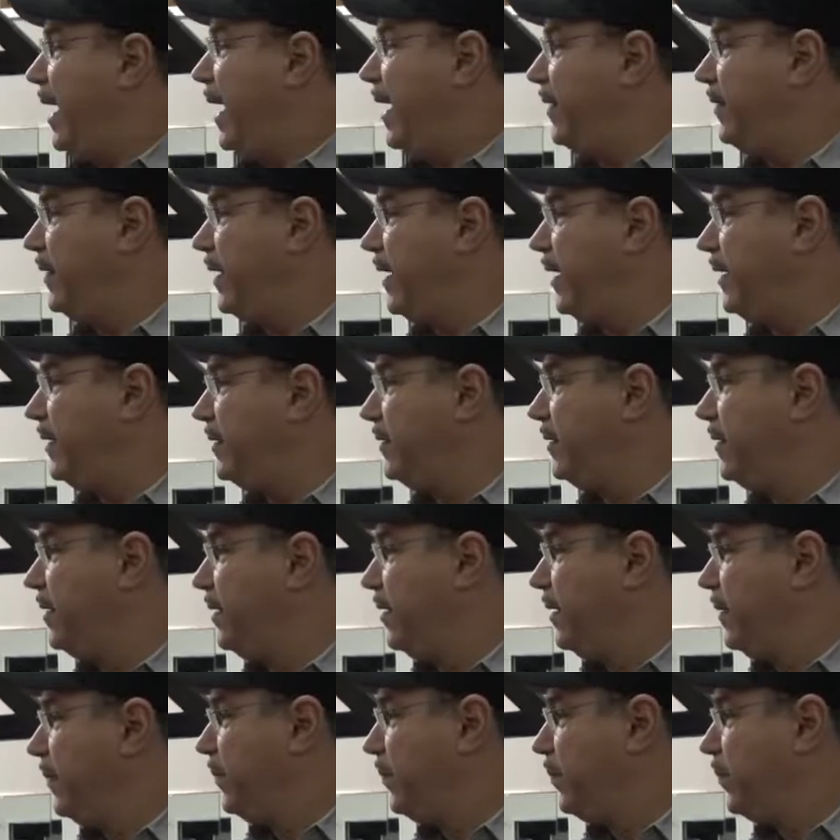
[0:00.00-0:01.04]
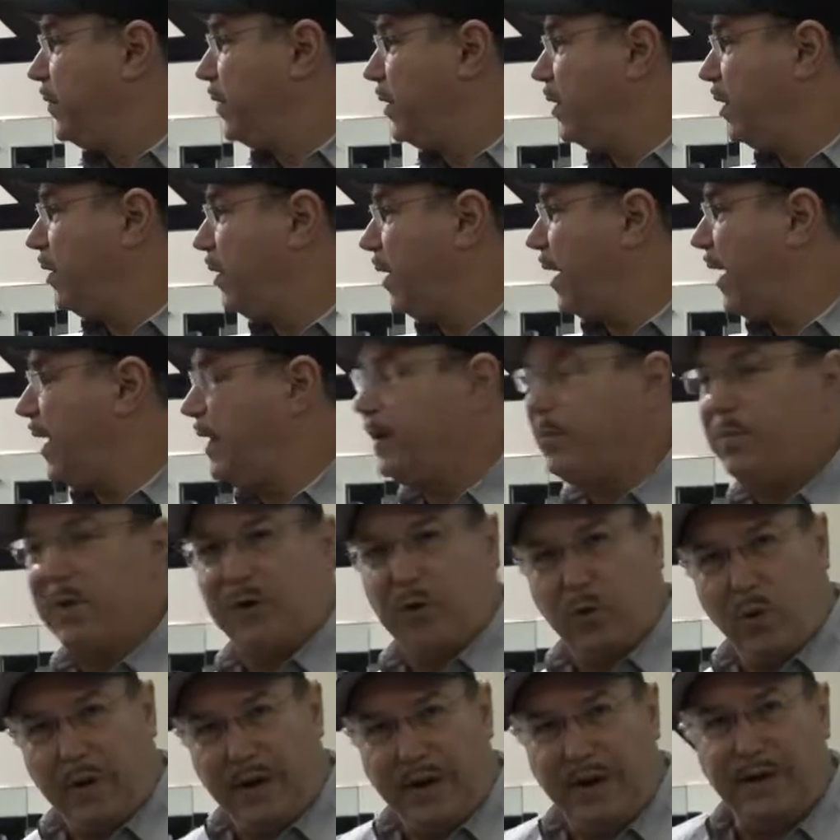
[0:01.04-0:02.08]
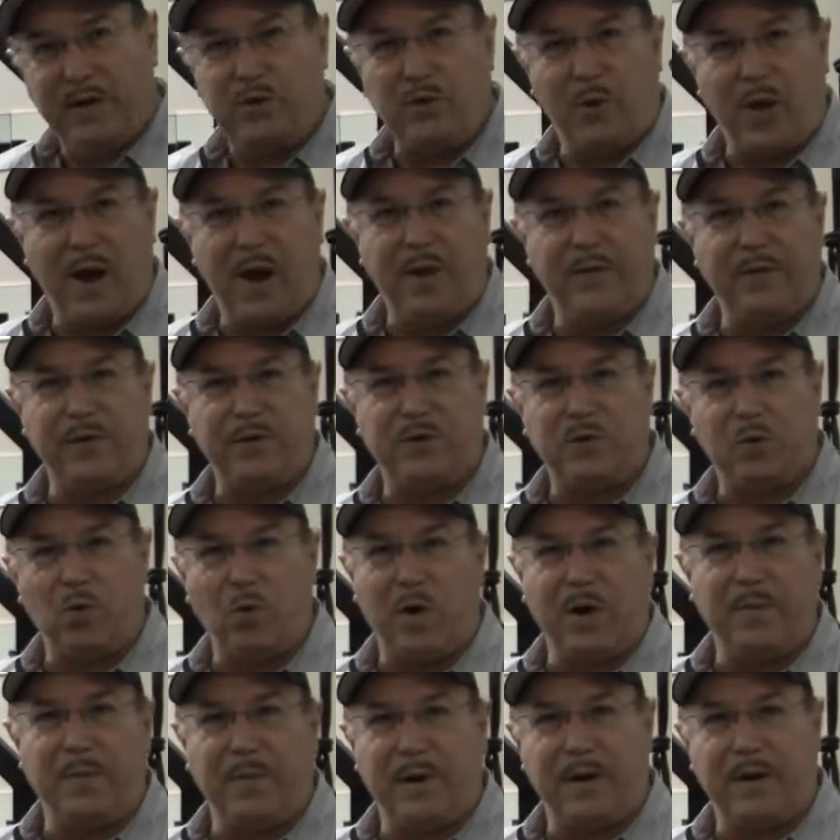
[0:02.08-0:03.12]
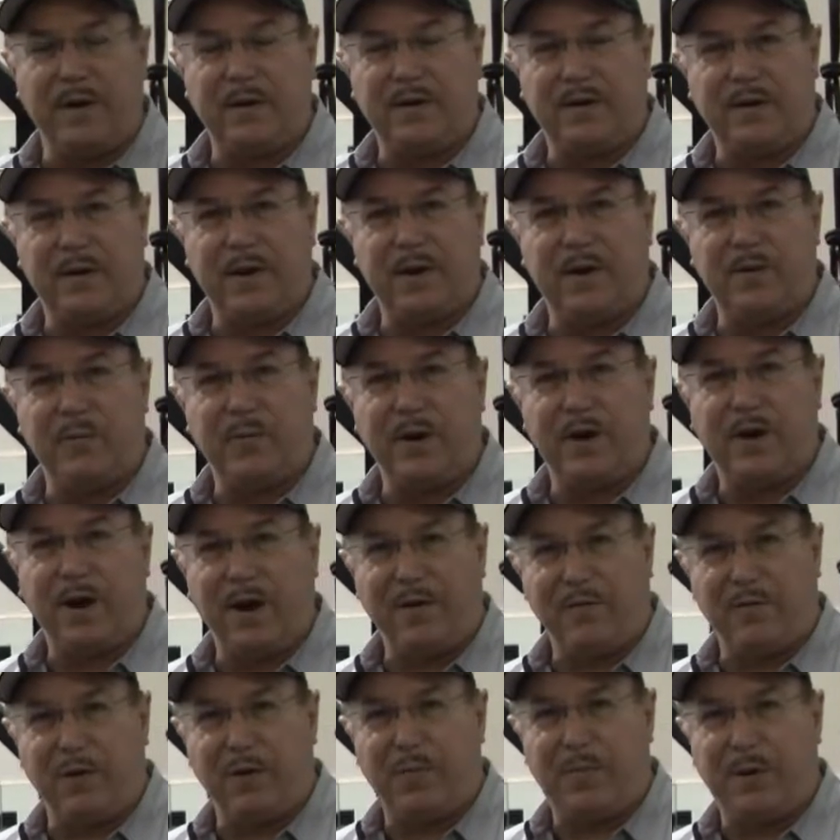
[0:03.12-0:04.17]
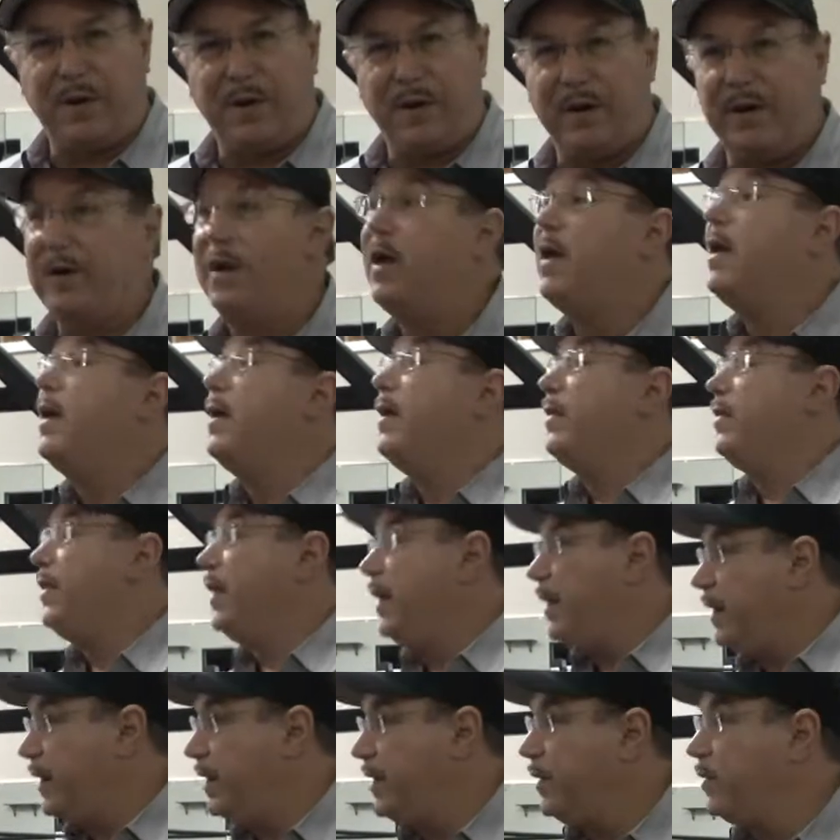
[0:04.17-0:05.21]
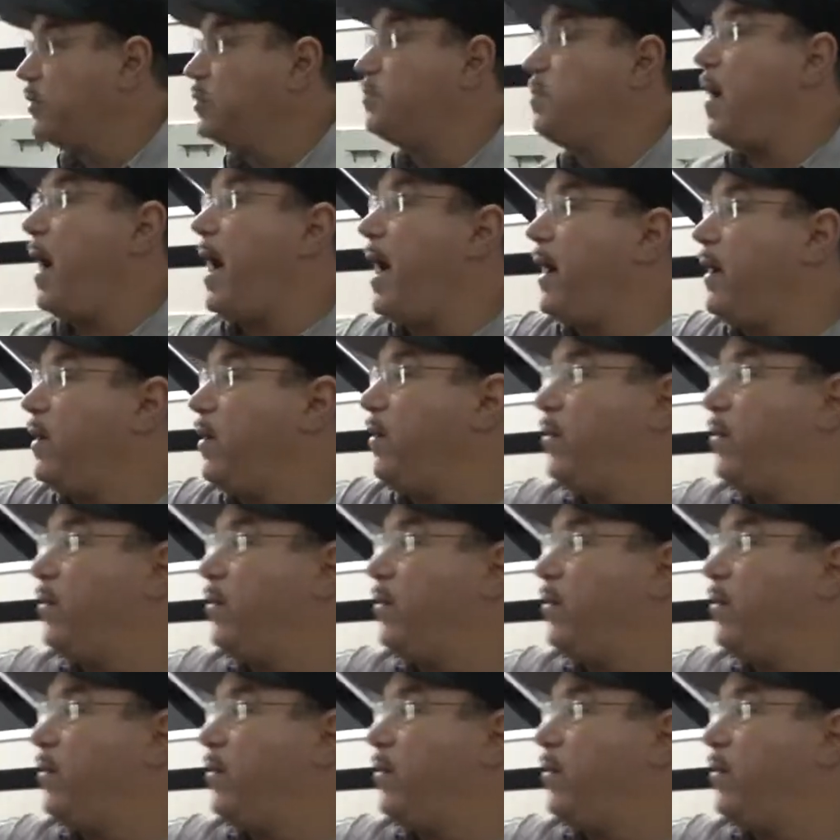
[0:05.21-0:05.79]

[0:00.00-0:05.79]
And then between each round there's a 1 minute recovery period. Then he goes back